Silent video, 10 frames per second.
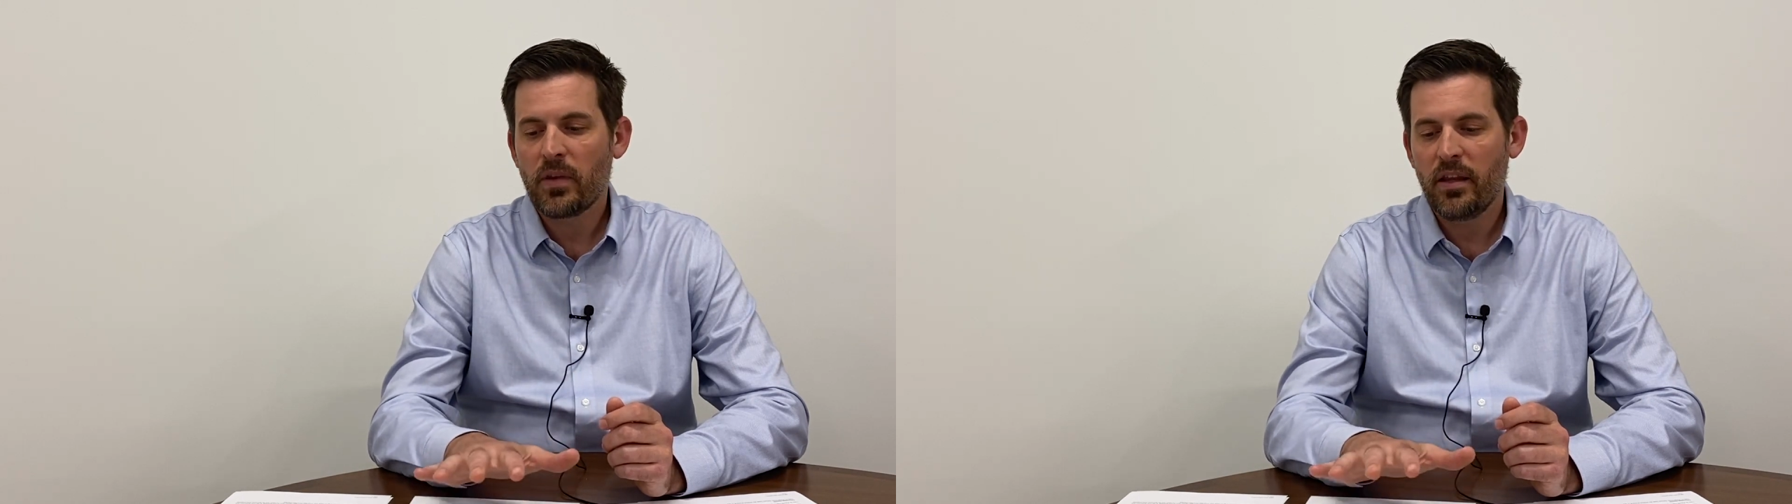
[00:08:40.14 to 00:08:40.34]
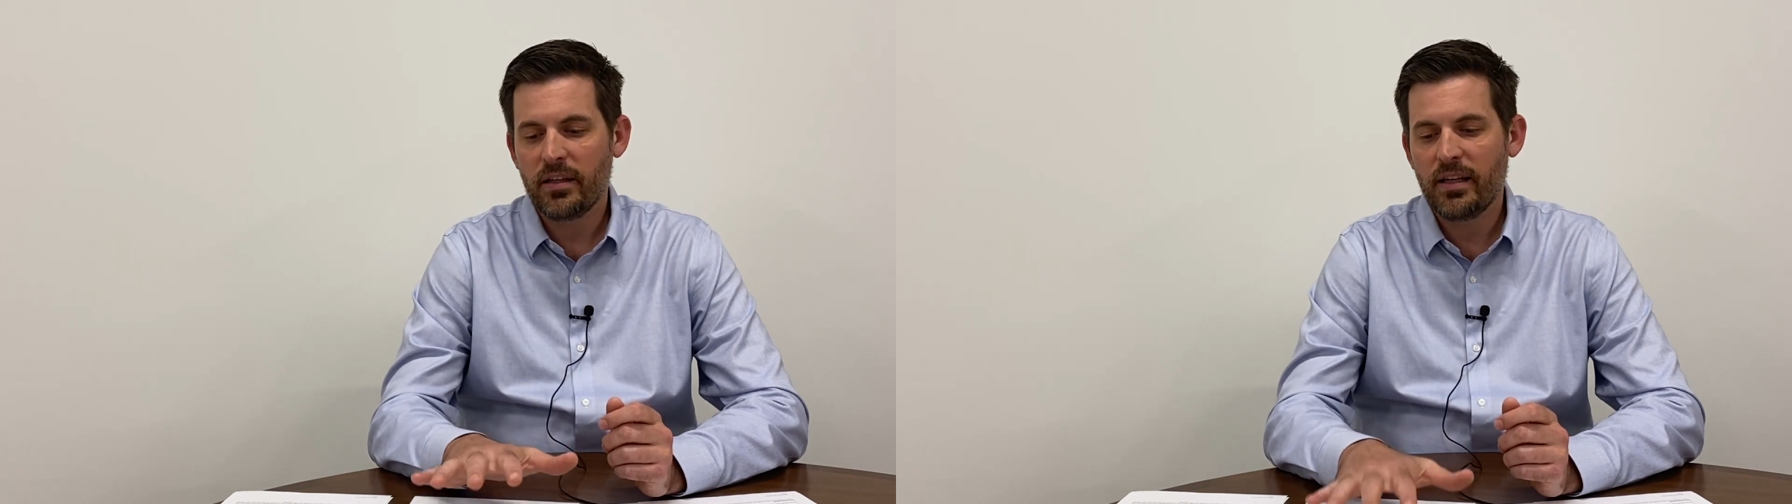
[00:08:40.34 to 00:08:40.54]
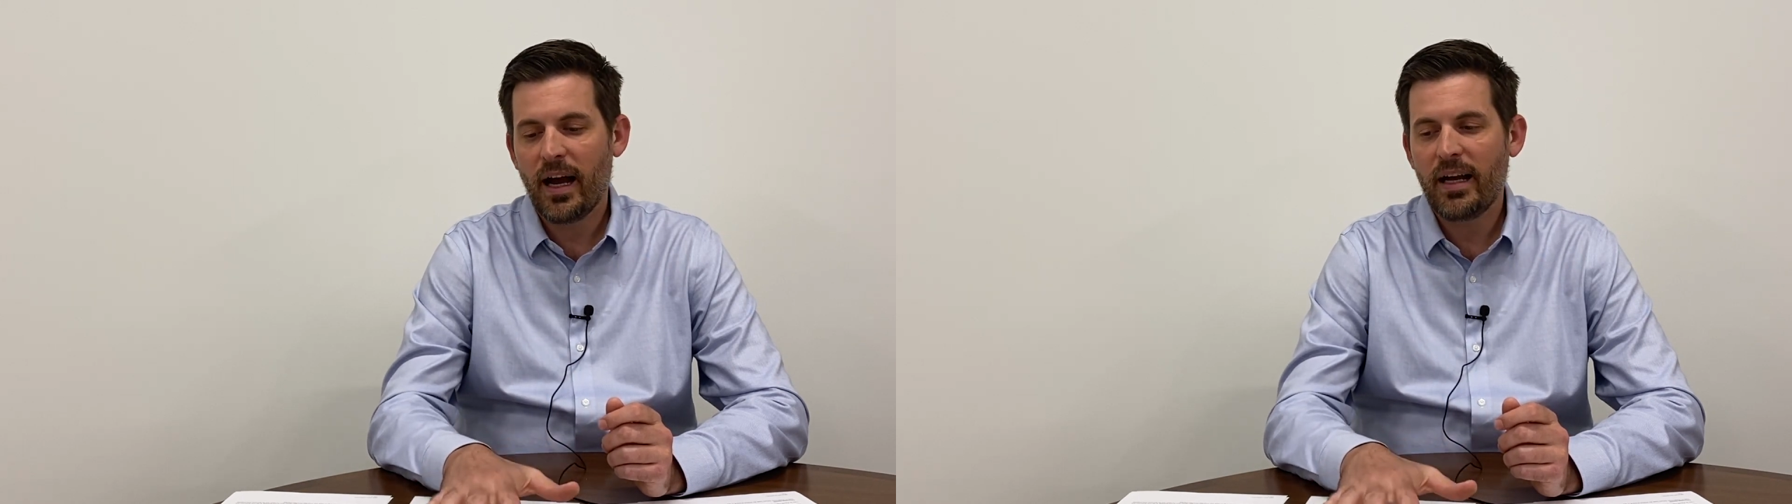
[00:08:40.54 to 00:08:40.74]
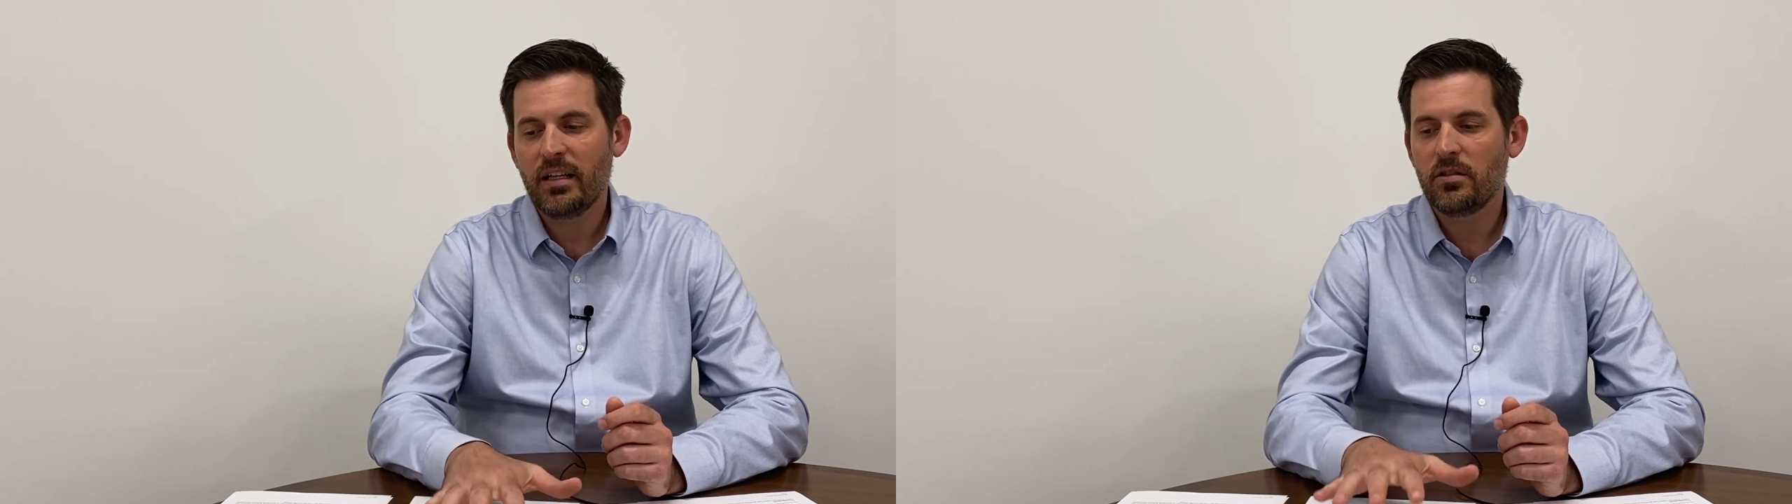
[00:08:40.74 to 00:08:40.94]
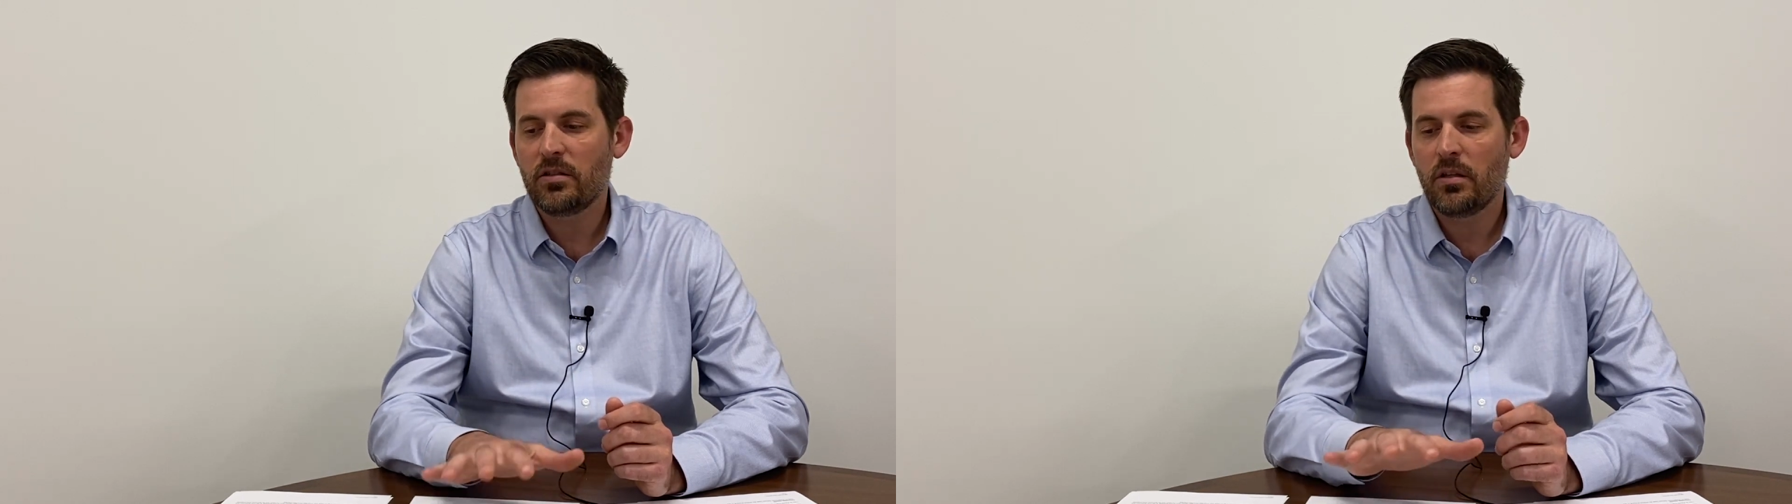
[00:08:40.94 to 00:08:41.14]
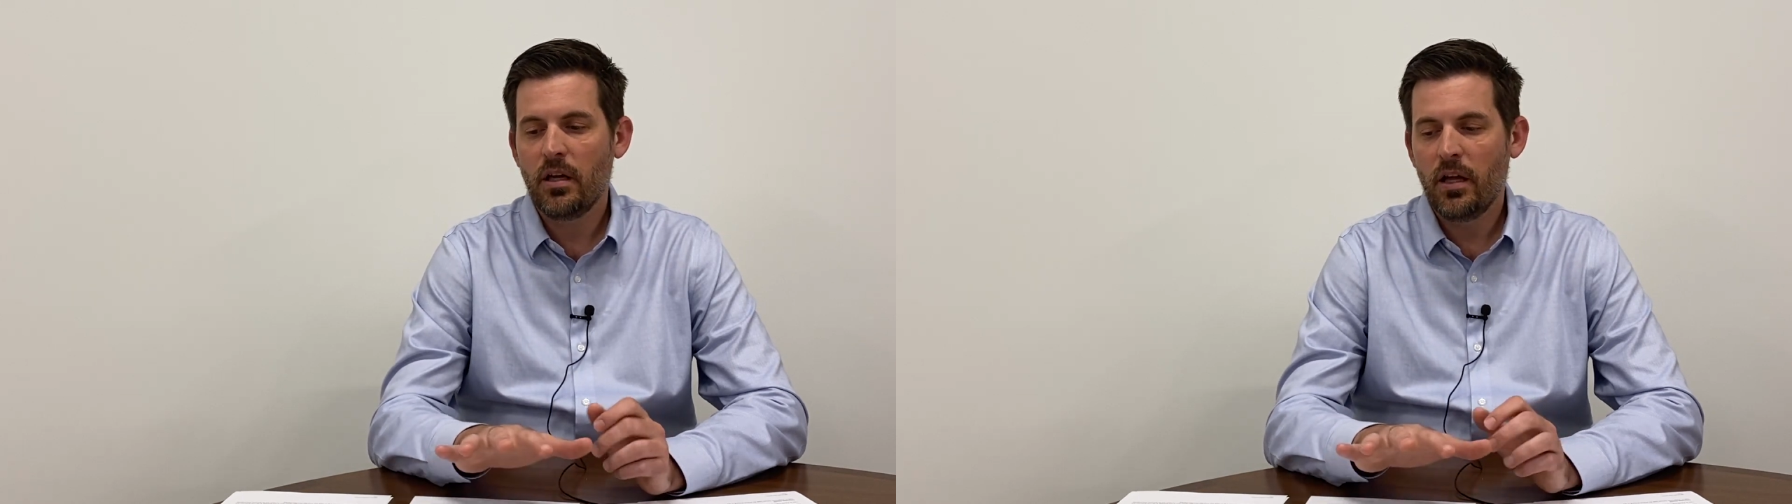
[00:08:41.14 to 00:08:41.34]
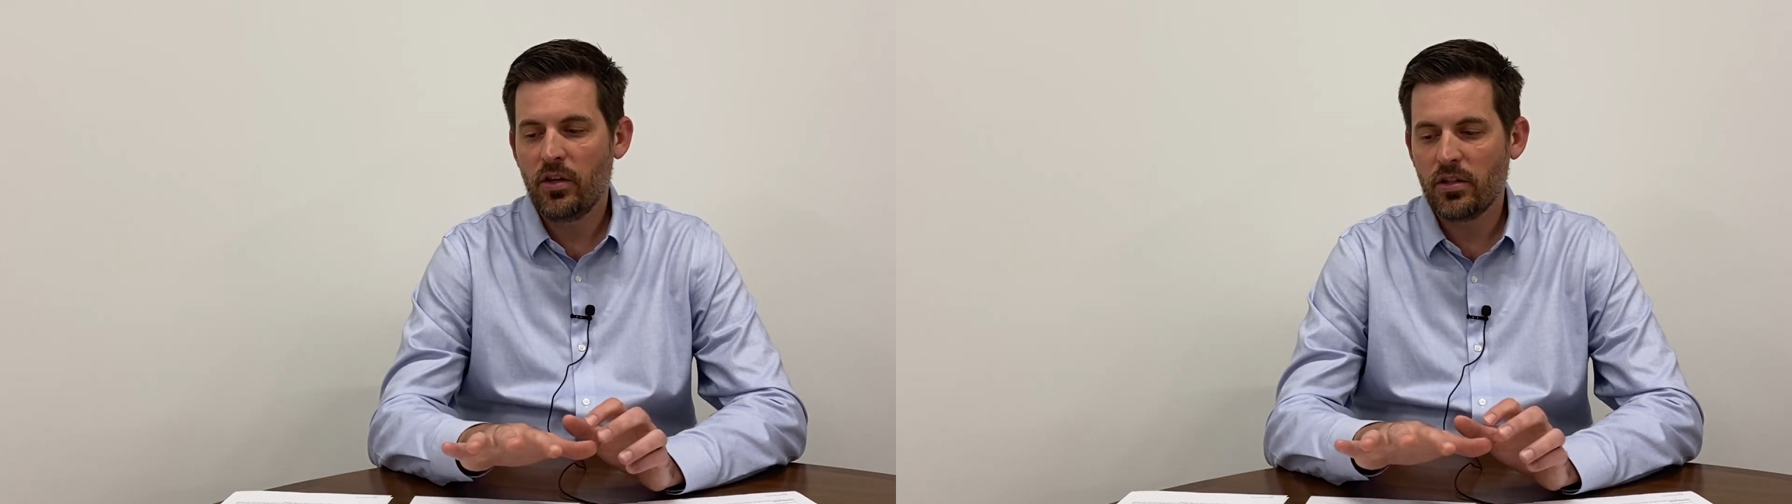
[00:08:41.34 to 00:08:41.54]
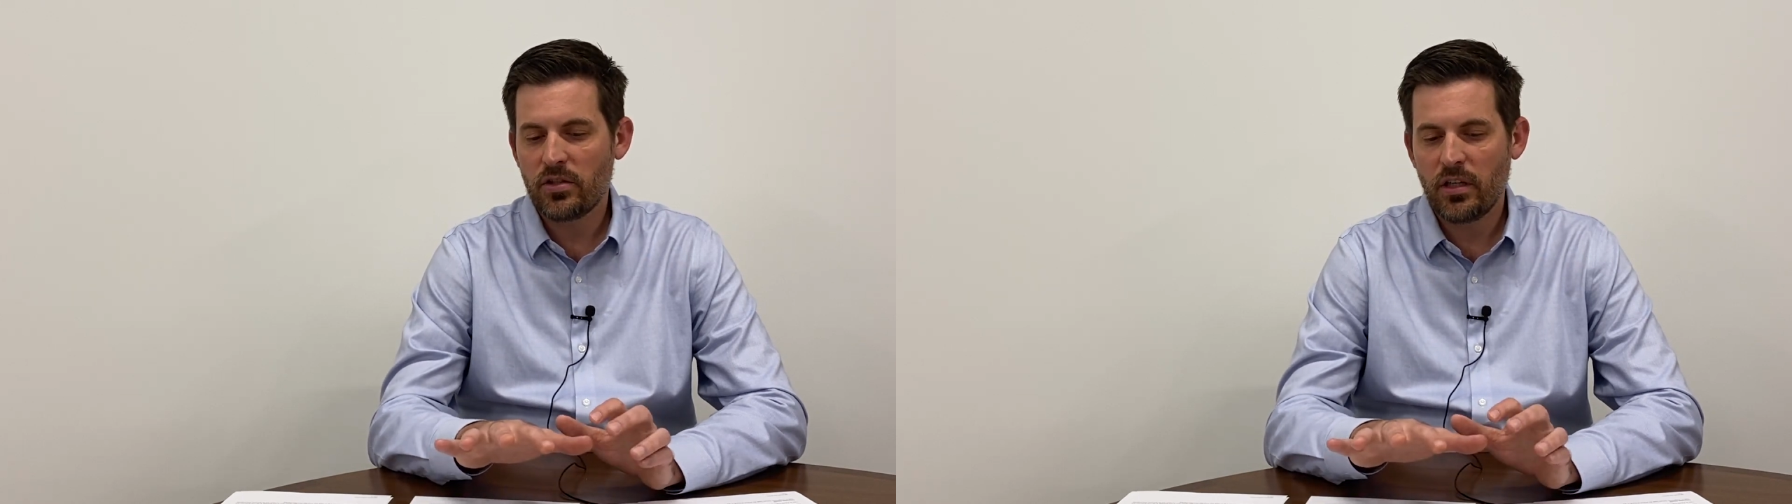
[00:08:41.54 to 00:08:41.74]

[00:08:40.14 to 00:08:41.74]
the guidance that's